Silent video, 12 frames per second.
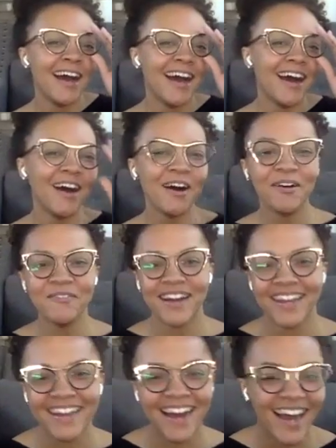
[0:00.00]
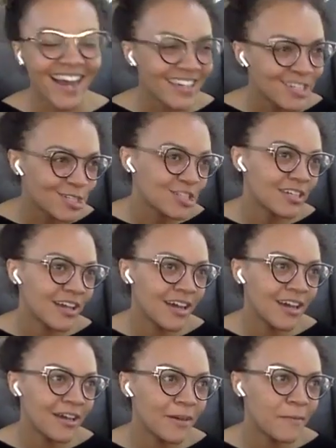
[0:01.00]
Oh my gosh.
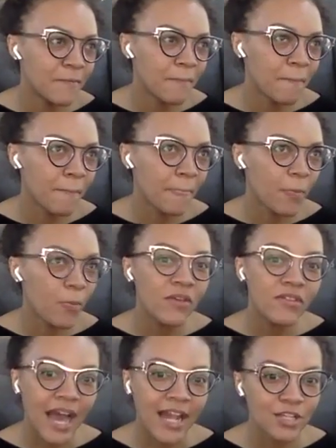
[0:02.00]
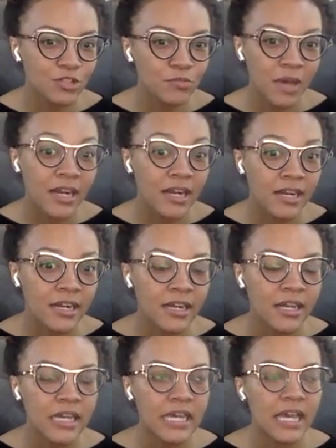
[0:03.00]
We got to do better.
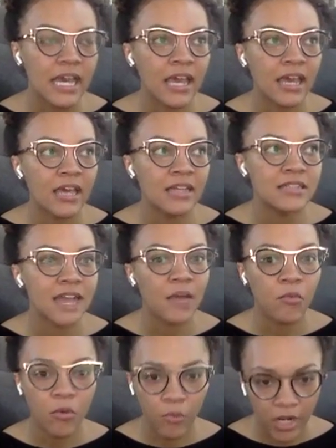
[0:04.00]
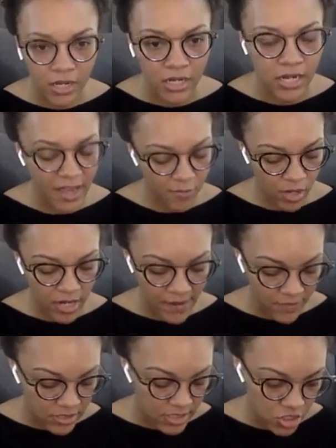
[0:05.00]
And we're going to have more
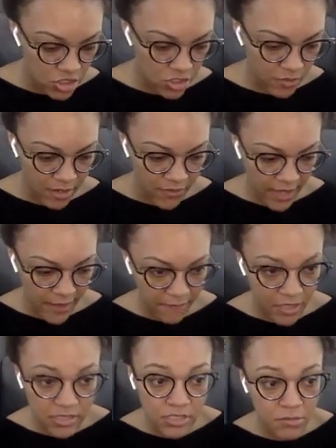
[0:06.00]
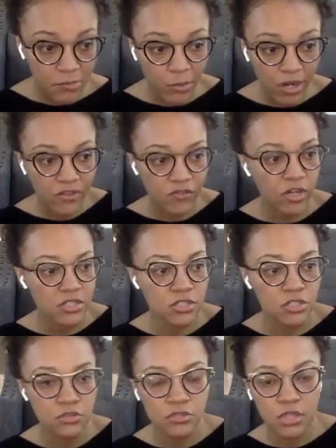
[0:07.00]
conversations around that because it's important for us to
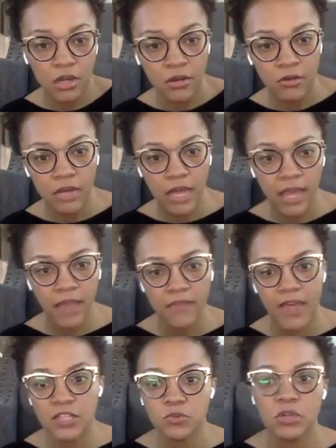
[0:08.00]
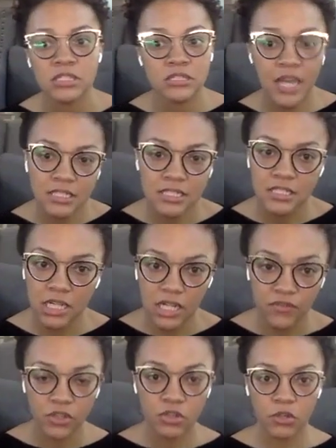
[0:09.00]
do so. And that's what's necessary
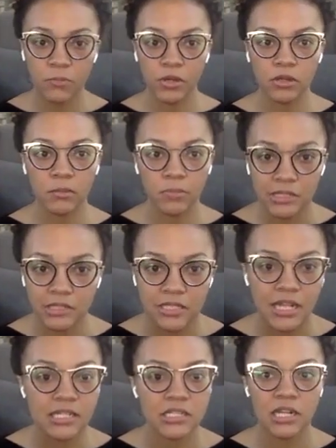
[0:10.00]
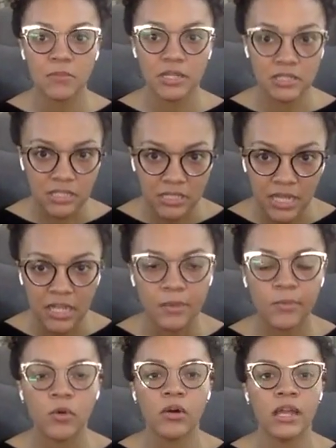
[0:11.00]
for you to build a business that is going to be
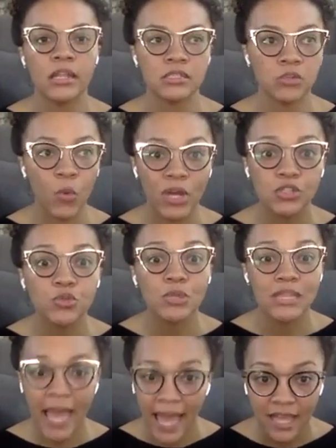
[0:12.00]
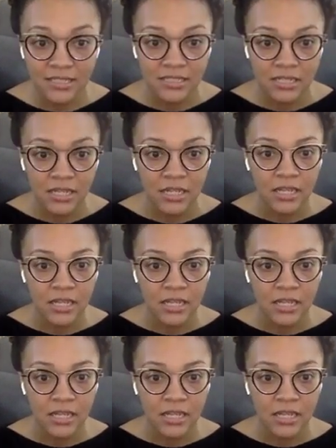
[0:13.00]
sustainable and is going to last.